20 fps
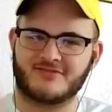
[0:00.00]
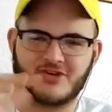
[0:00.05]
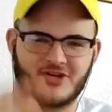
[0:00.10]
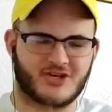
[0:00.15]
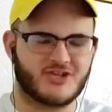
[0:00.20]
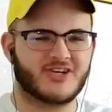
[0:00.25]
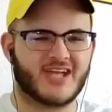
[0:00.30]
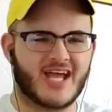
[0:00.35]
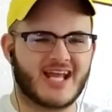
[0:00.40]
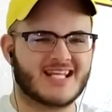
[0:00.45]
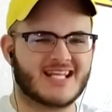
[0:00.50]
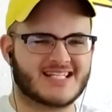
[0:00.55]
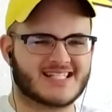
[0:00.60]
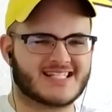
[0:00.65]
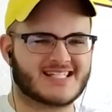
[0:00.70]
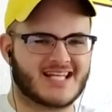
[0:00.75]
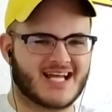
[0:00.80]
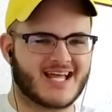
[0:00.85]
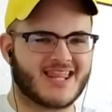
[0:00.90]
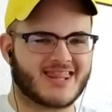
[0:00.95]
Are you getting a
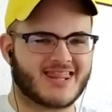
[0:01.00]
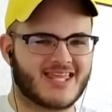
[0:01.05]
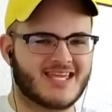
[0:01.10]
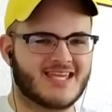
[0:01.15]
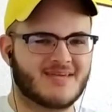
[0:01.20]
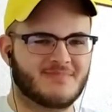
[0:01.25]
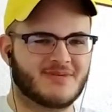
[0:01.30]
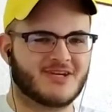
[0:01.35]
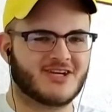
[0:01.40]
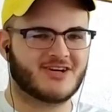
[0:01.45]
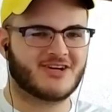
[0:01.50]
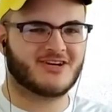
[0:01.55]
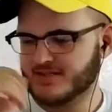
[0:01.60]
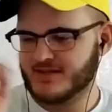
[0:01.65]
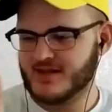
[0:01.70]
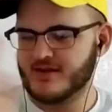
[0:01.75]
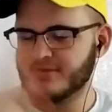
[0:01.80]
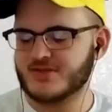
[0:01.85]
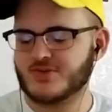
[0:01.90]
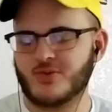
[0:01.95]
theme here?
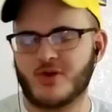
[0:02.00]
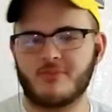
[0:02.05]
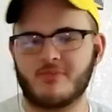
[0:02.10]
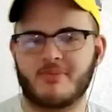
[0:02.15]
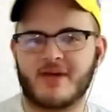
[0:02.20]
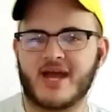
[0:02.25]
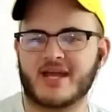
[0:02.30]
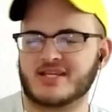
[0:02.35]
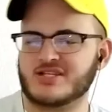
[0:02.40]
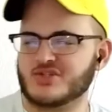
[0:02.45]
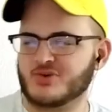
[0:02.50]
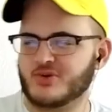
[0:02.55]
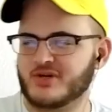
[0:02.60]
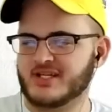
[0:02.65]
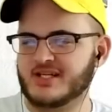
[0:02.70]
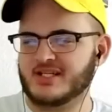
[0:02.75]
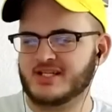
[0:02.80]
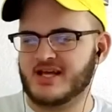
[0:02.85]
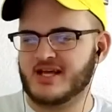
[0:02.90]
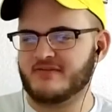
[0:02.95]
That was way back in
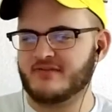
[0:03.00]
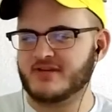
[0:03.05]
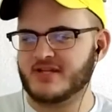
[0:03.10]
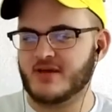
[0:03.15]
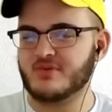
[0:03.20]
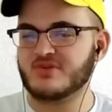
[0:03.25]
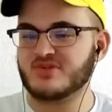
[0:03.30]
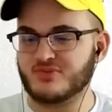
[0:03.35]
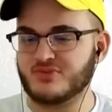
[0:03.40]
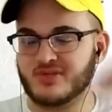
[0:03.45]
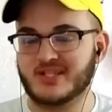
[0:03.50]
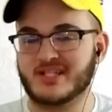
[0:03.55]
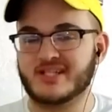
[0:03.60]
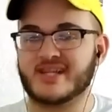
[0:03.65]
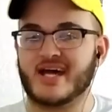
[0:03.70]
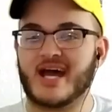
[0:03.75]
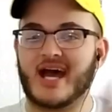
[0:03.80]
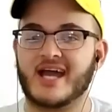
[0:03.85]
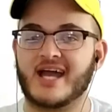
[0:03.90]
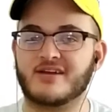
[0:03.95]
2011. That was really
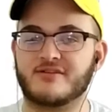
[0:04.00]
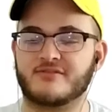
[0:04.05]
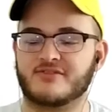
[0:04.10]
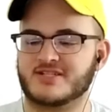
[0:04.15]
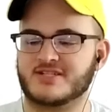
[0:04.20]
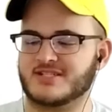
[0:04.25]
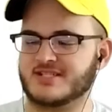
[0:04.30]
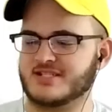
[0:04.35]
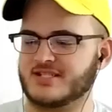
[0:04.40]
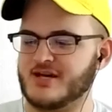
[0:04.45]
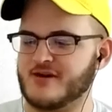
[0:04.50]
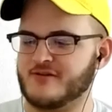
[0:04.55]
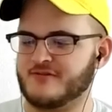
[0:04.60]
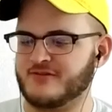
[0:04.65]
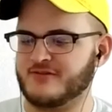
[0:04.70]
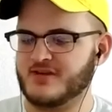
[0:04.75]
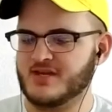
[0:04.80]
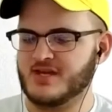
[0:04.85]
the height of his stuff.